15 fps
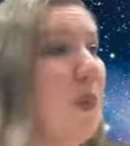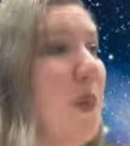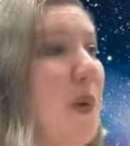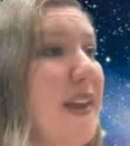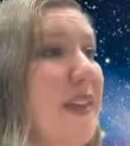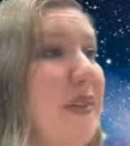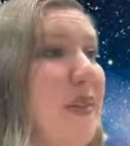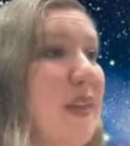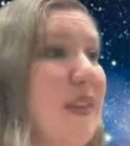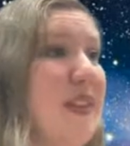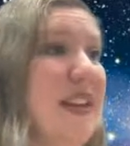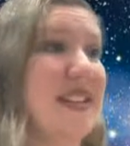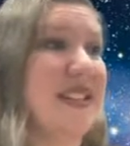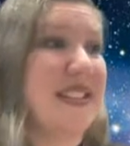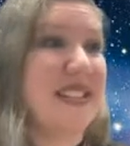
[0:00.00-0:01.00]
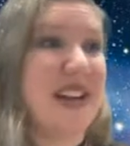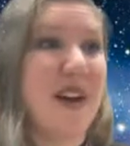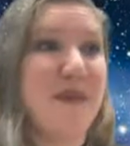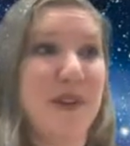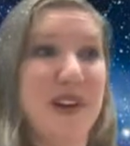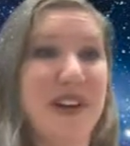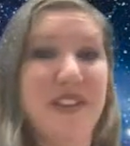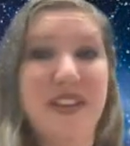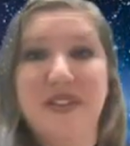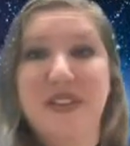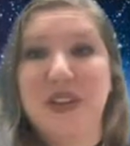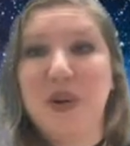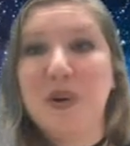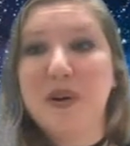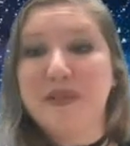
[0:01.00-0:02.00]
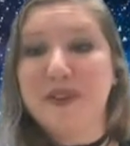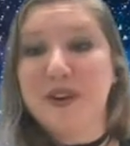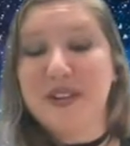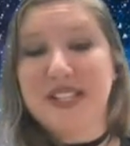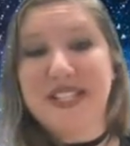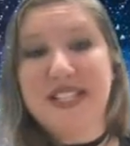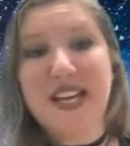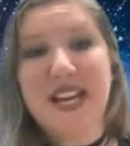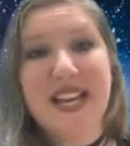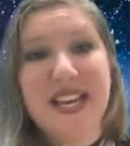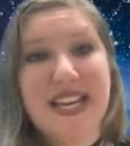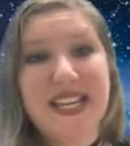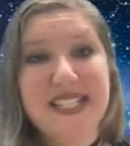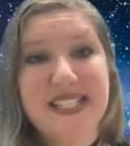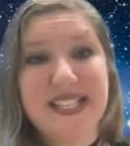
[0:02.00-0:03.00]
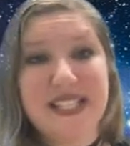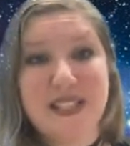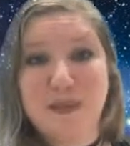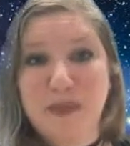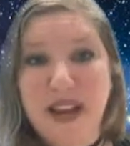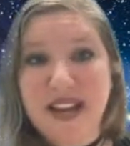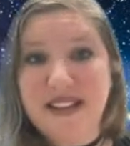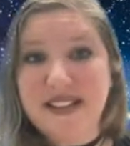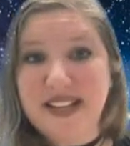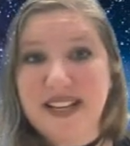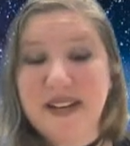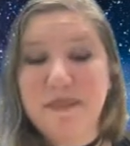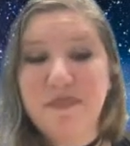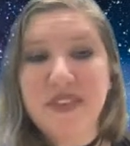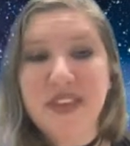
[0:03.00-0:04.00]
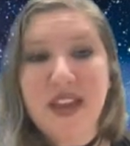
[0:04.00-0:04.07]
with the discovery that the universe is expanding.